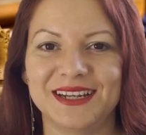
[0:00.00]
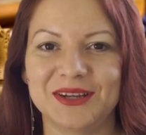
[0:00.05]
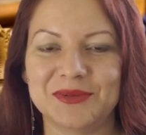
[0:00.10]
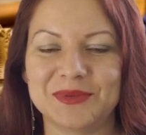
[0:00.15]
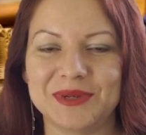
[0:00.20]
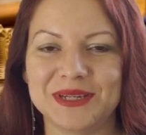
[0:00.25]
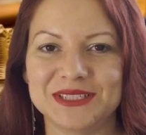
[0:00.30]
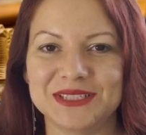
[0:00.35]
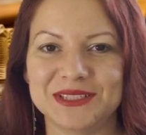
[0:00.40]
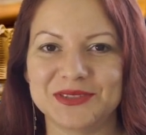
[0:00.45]

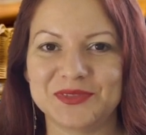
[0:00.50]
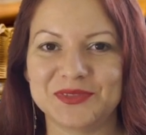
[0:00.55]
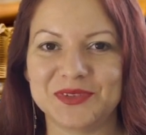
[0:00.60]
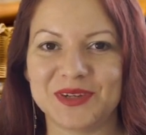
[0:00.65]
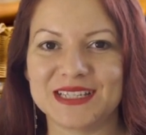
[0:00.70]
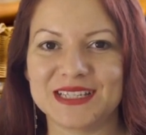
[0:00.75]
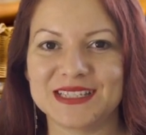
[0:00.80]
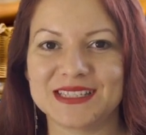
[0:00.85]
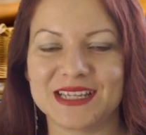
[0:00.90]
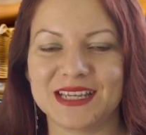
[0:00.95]
dear
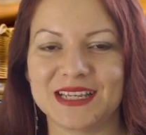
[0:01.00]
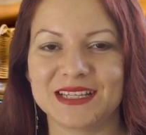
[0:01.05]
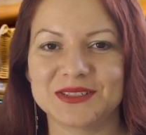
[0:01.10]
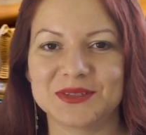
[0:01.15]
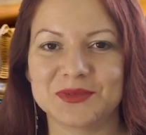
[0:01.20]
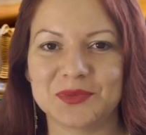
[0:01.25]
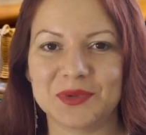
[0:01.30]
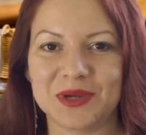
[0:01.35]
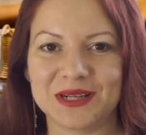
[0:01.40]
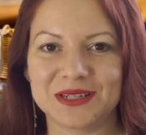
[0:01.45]
friends, and
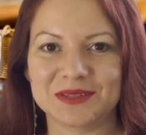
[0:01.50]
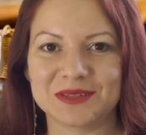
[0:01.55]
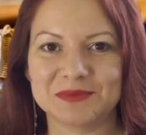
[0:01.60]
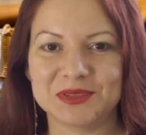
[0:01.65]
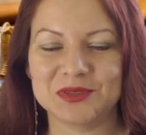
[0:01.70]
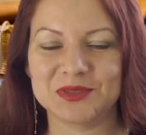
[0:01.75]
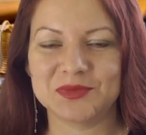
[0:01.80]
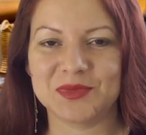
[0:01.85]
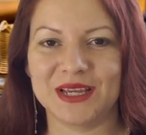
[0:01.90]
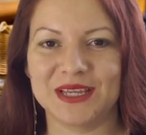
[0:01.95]
welcome
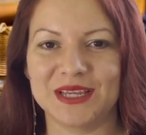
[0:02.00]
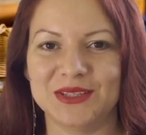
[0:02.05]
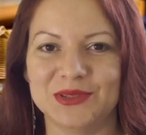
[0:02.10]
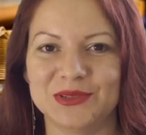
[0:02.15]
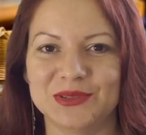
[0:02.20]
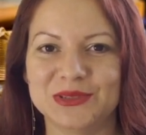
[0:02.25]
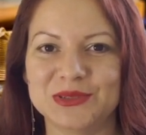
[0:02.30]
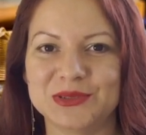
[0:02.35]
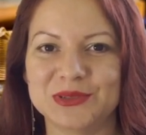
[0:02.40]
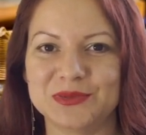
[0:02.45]
to my
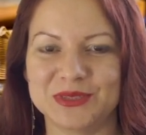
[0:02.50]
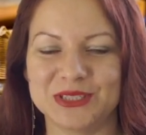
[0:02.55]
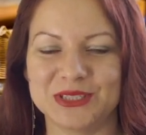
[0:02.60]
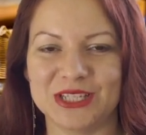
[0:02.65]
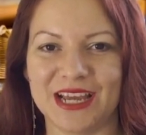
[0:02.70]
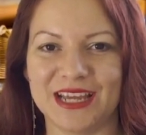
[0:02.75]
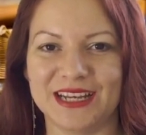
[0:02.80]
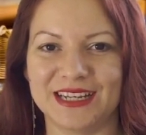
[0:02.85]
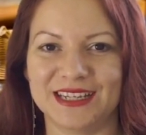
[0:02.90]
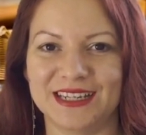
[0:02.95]
YouTube
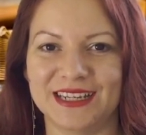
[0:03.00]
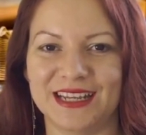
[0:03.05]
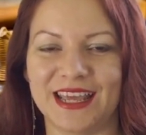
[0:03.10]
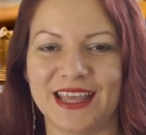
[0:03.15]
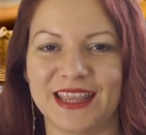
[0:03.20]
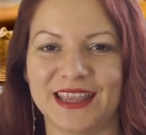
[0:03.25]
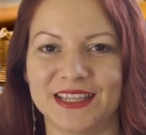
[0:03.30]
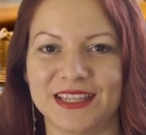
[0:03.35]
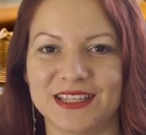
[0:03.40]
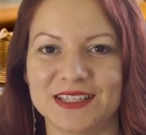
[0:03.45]
channel
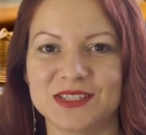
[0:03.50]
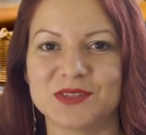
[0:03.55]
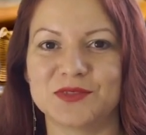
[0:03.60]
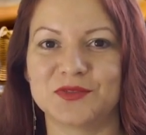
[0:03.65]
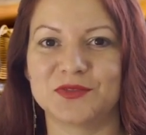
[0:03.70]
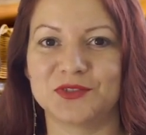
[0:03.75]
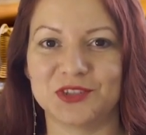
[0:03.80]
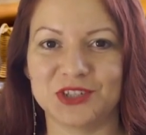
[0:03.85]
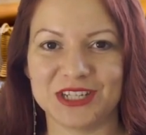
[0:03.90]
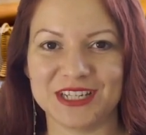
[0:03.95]
and this
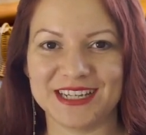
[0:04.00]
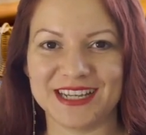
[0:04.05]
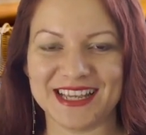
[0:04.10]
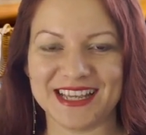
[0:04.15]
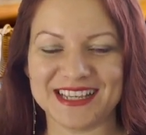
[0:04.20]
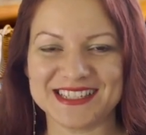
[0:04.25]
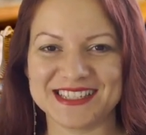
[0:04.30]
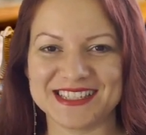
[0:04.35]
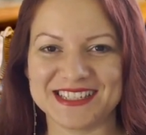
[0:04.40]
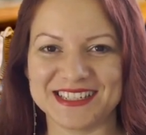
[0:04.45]
free
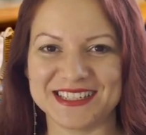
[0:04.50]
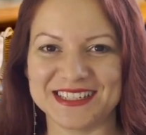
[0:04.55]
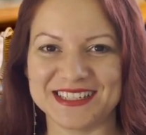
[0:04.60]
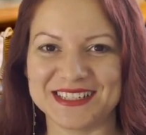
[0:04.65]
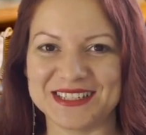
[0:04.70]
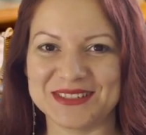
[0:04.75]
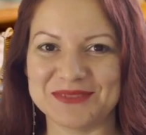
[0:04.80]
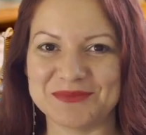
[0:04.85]
lesson